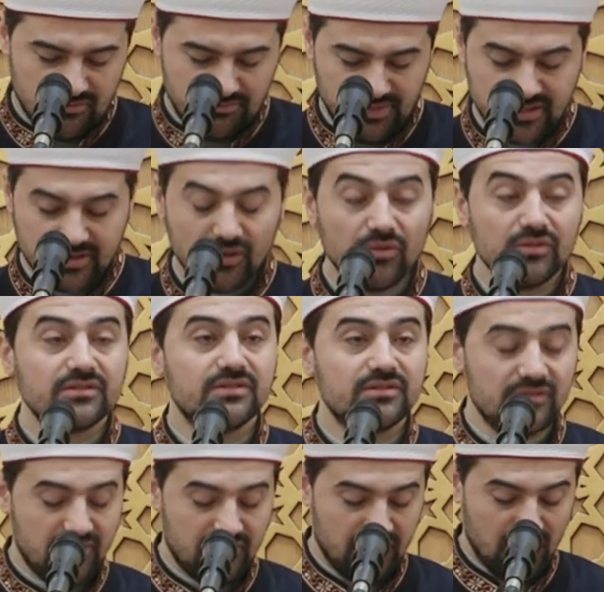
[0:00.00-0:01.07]

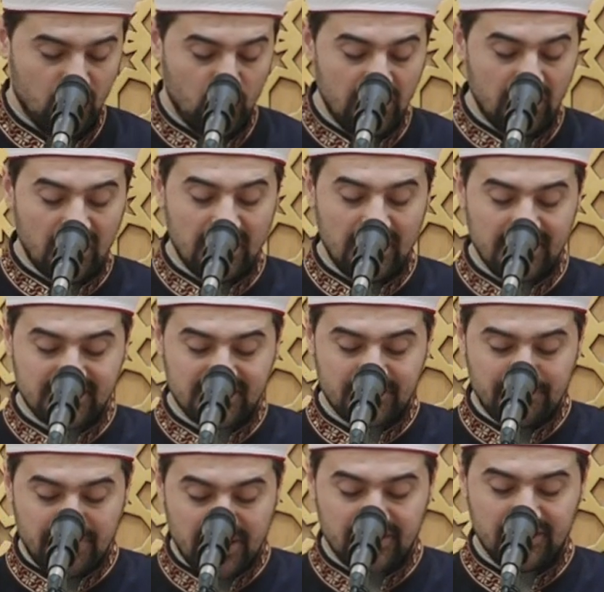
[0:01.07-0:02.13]
because we are
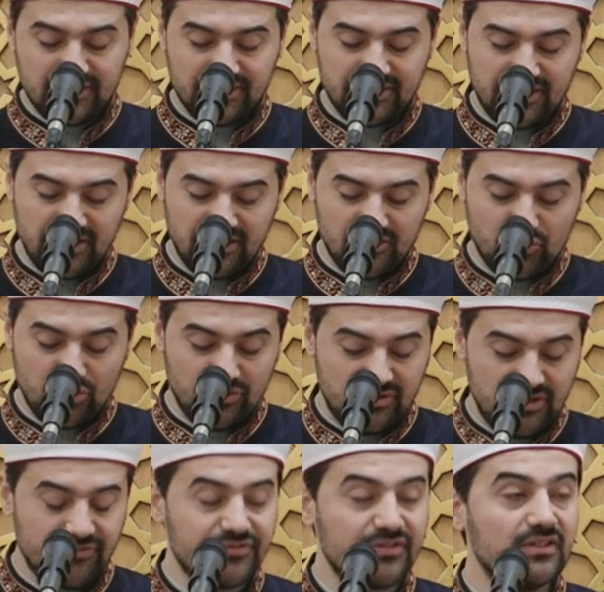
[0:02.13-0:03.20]
experiencing two
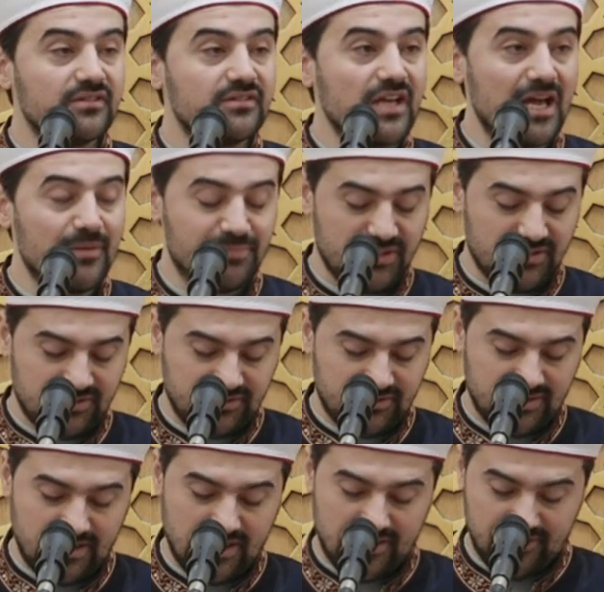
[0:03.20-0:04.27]
different happiness
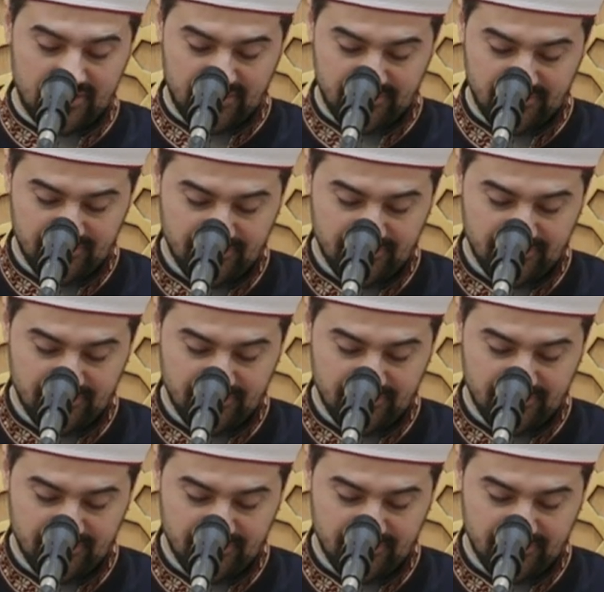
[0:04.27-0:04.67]
together.